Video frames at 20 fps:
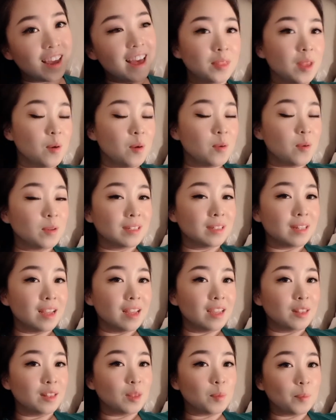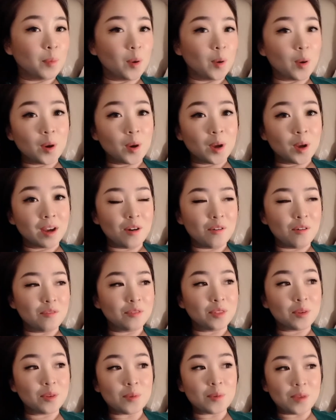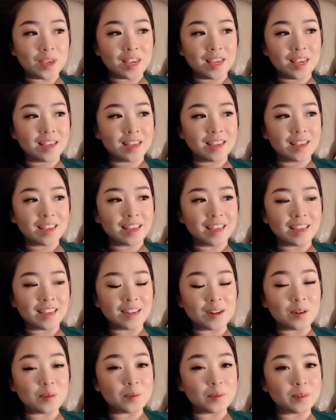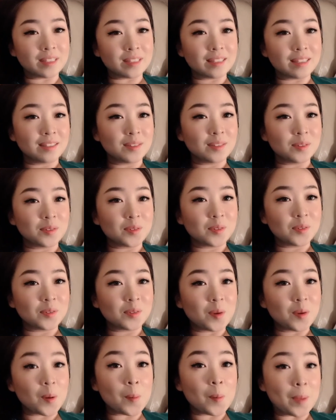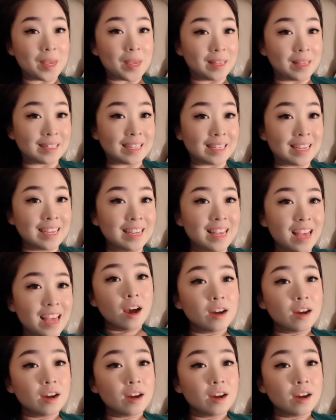That was like the perk of the week, and it was amazing.